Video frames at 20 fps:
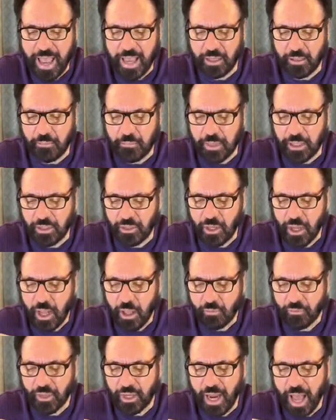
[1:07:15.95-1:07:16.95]
I admit
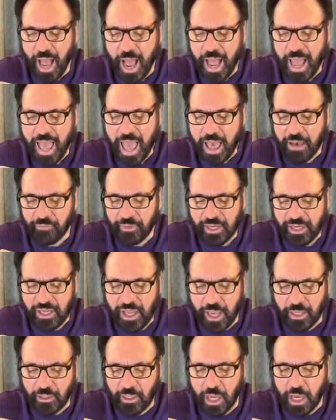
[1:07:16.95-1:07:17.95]
that I
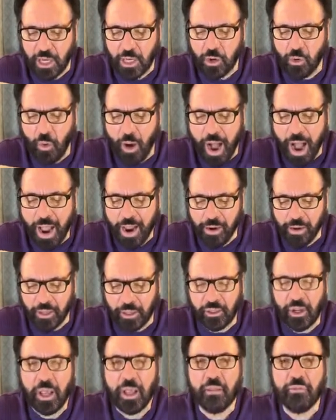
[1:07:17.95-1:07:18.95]
haven't yet
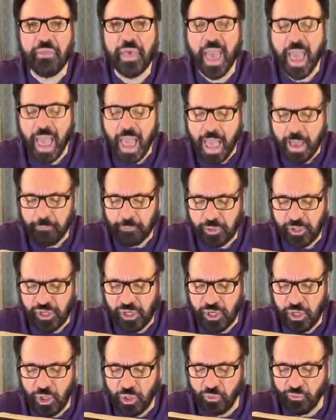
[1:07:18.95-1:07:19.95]
acquired the
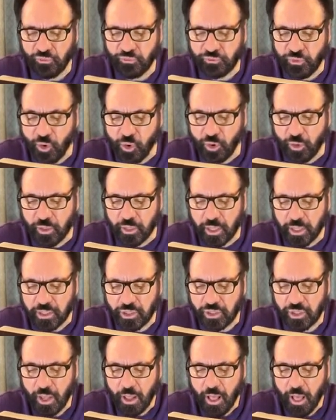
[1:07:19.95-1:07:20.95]
absolute
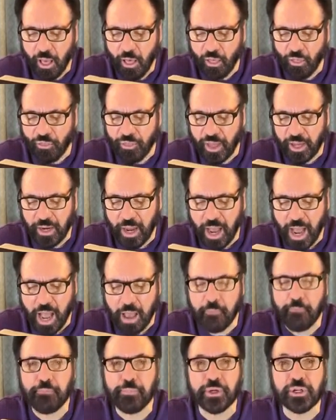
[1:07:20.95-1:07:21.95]
fullness that
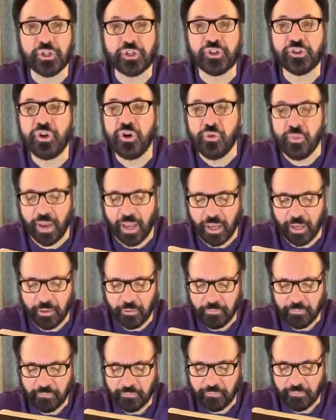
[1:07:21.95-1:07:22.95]
I'm
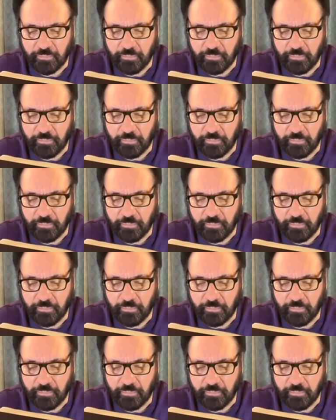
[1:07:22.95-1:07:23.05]
pursuing.